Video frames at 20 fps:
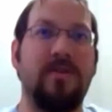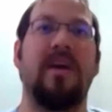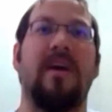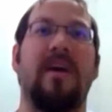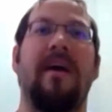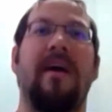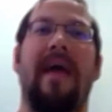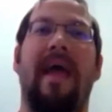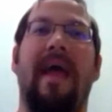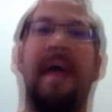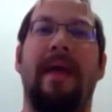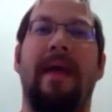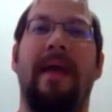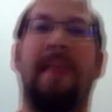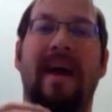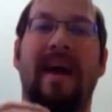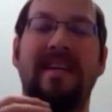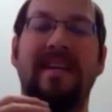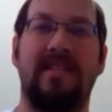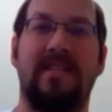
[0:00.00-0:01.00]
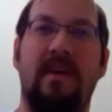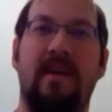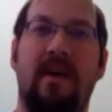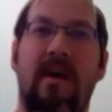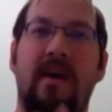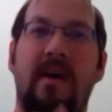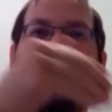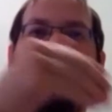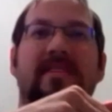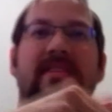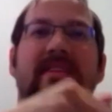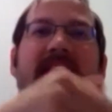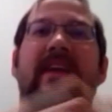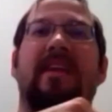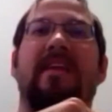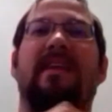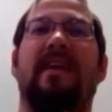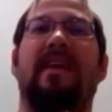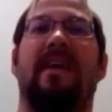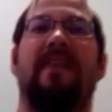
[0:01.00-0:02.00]
And my son standing on
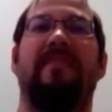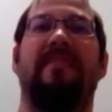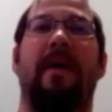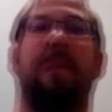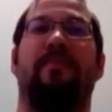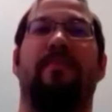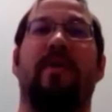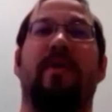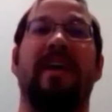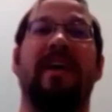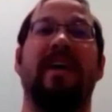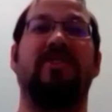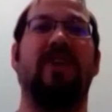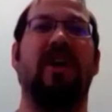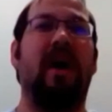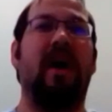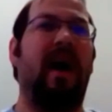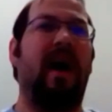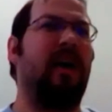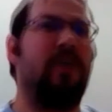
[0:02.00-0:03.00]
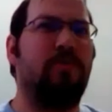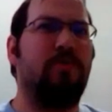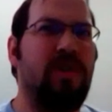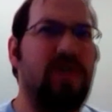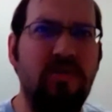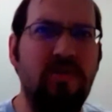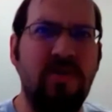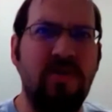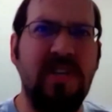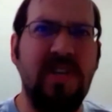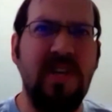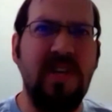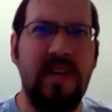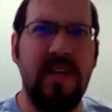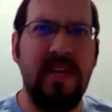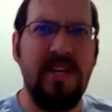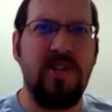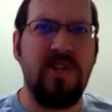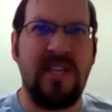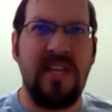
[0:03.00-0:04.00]
that bridge, I go, "Did you see what he just
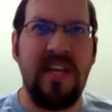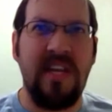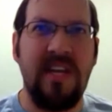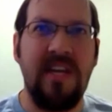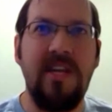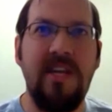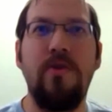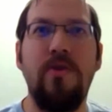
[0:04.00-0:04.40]
did to you?"